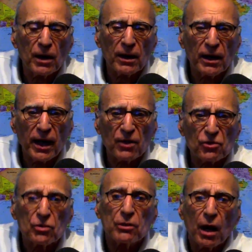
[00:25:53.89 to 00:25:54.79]

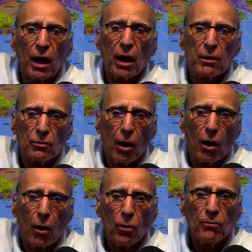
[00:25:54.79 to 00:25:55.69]
against, yay,
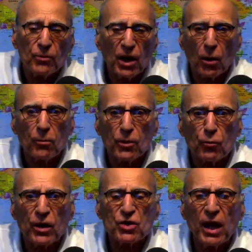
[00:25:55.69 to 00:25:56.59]
no, you
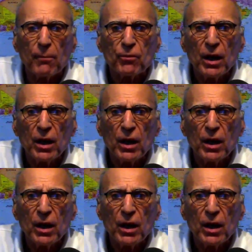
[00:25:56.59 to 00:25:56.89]
raise your hand.